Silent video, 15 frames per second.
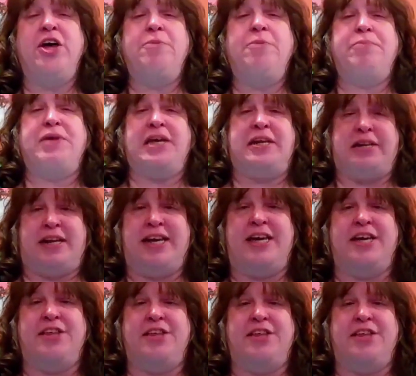beneath
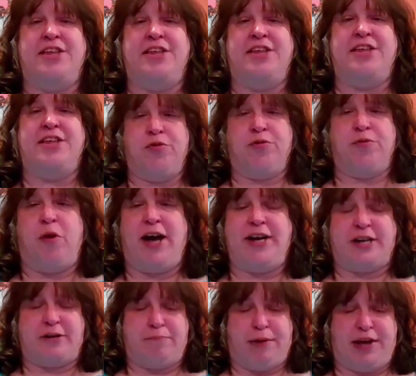the new moon white
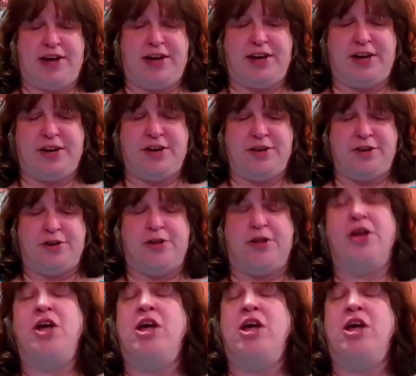and pale,